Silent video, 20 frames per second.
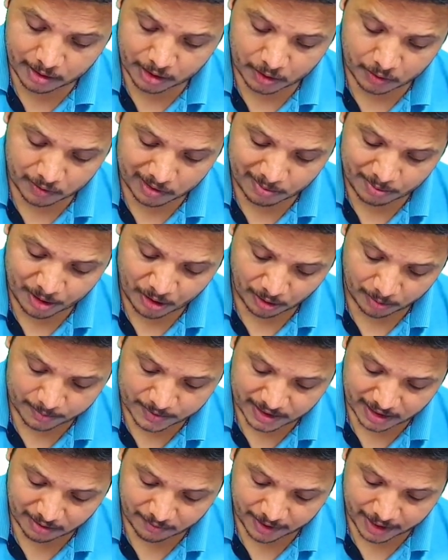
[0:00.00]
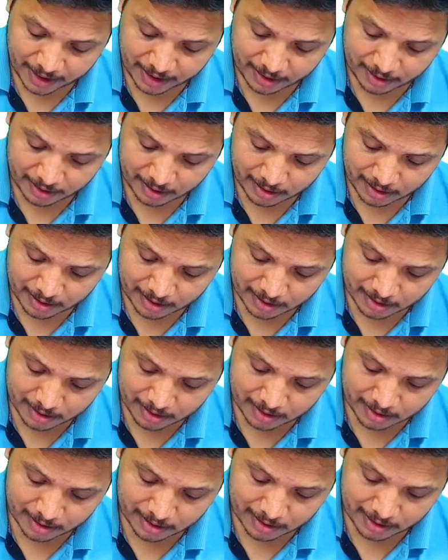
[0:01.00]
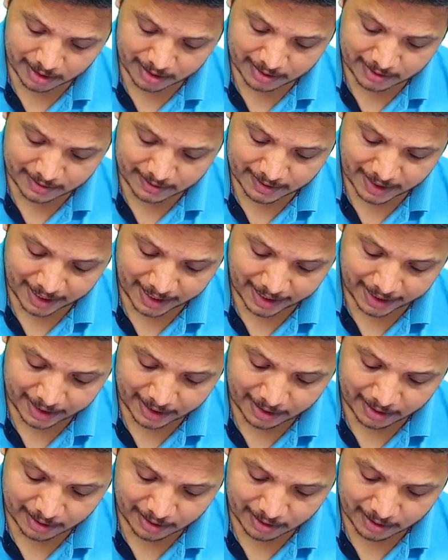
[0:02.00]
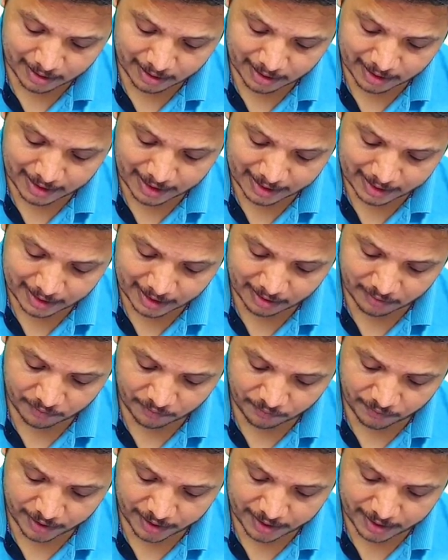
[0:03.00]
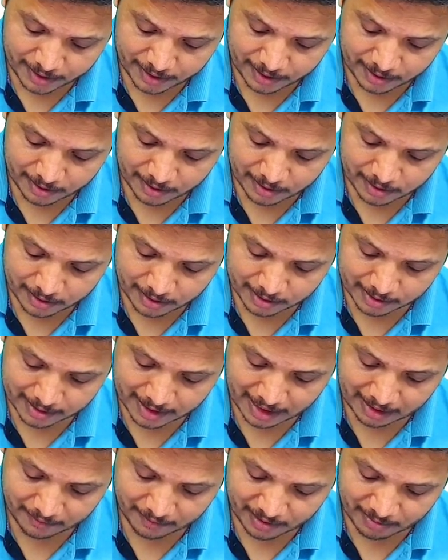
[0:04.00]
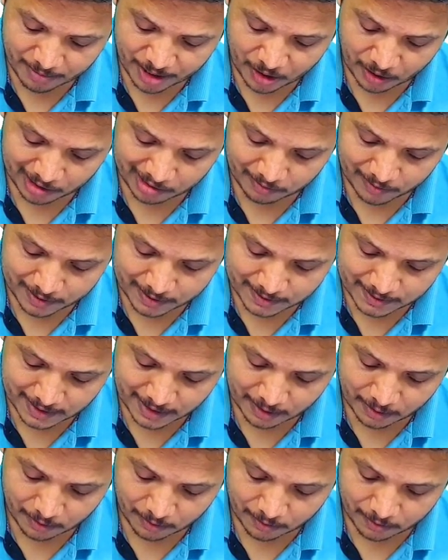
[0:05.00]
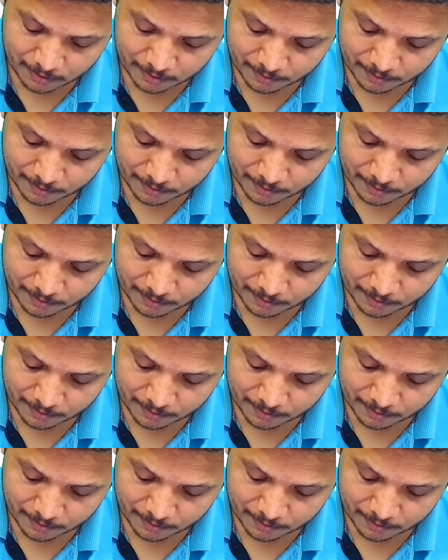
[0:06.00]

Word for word: you will be observing inside electric field that will be always 0